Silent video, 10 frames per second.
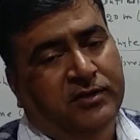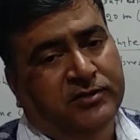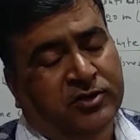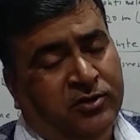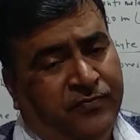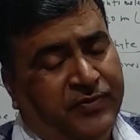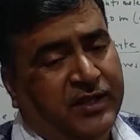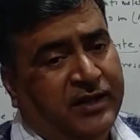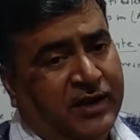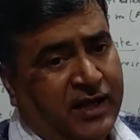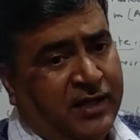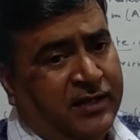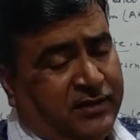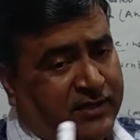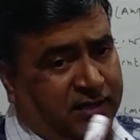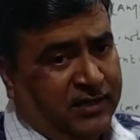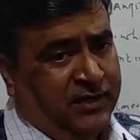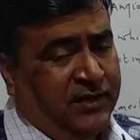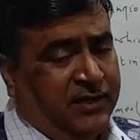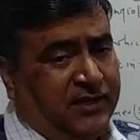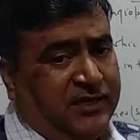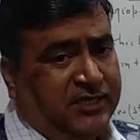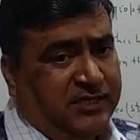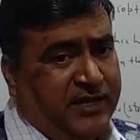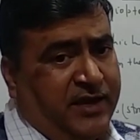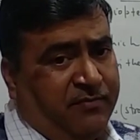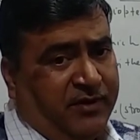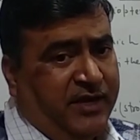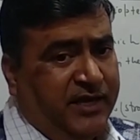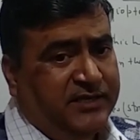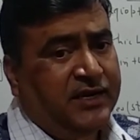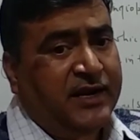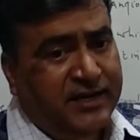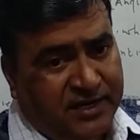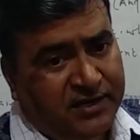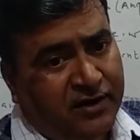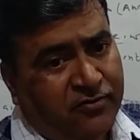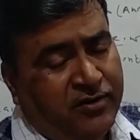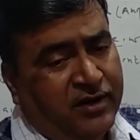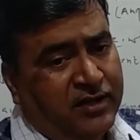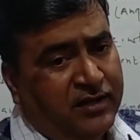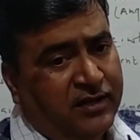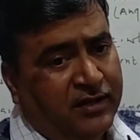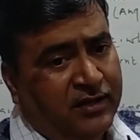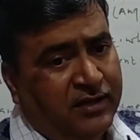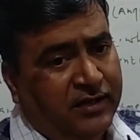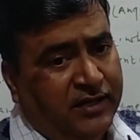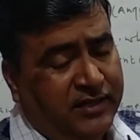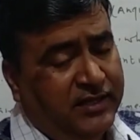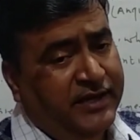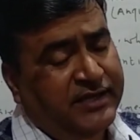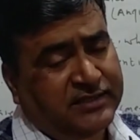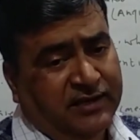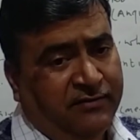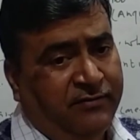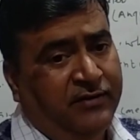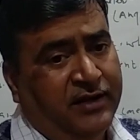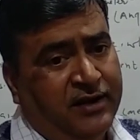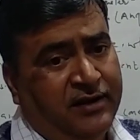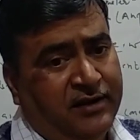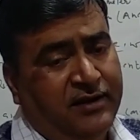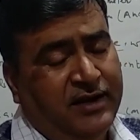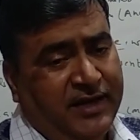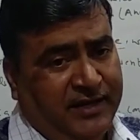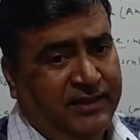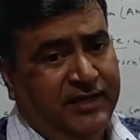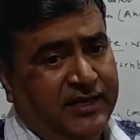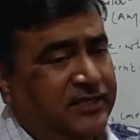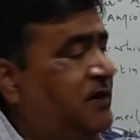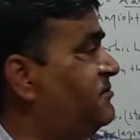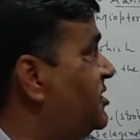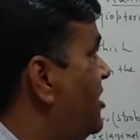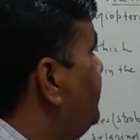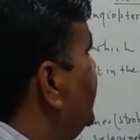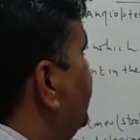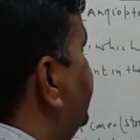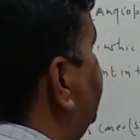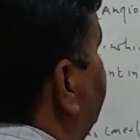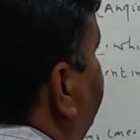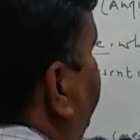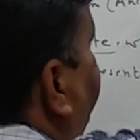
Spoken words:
So the stem is underground in the case of fern, like in the case of Bryophytes,